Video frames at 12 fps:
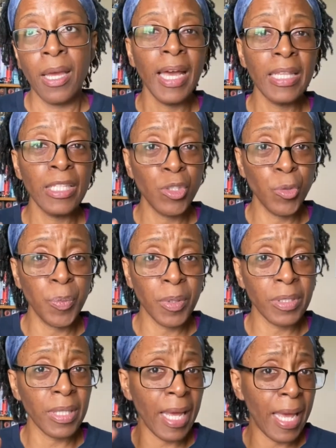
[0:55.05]
And the two
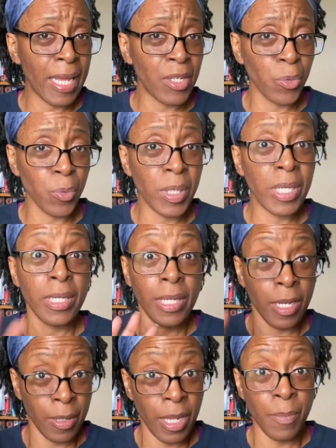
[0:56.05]
books that I had to read
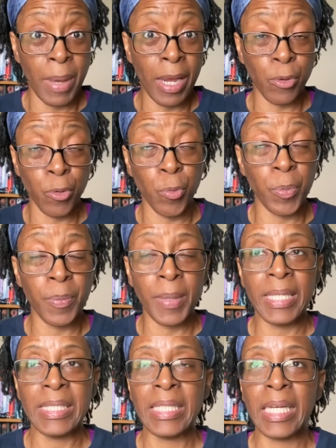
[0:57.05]
in my group, in
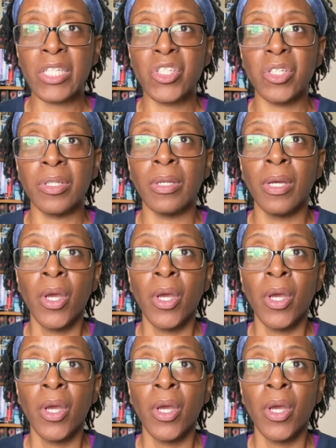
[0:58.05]
my section,